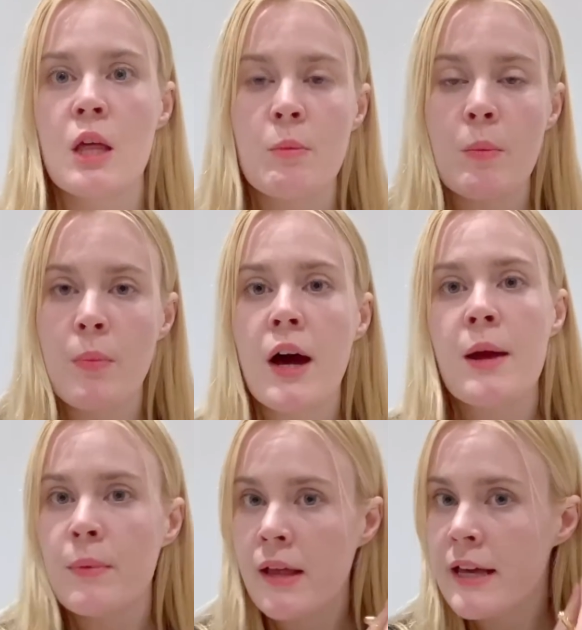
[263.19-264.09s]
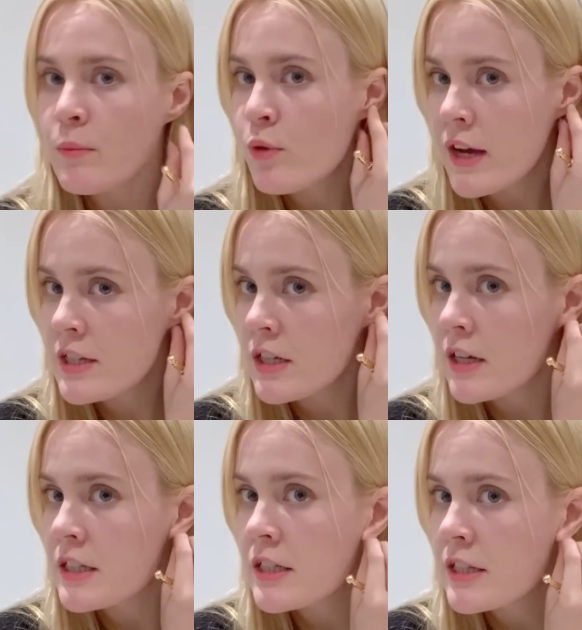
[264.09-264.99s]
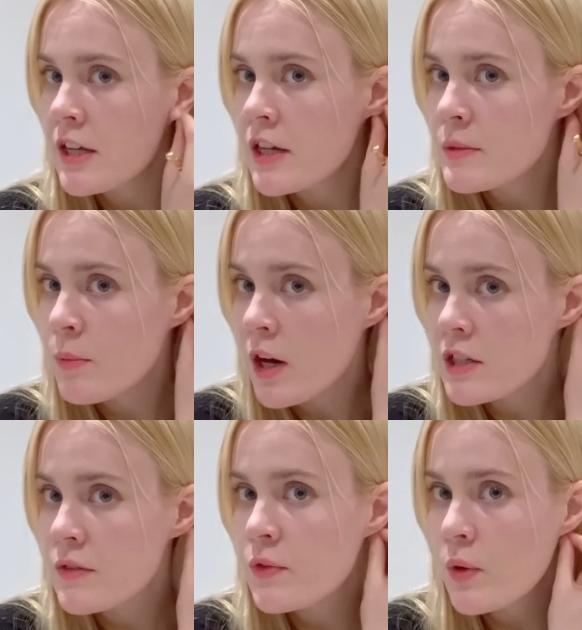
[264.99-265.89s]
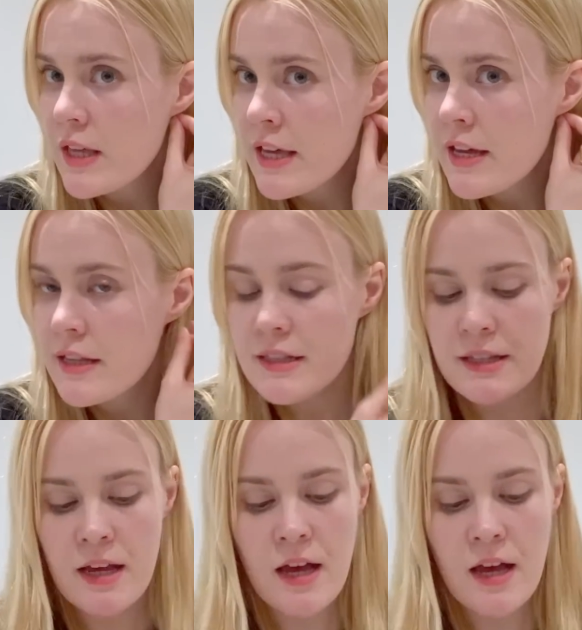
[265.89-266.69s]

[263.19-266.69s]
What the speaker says: but by applying pressure to certain parts of your ears.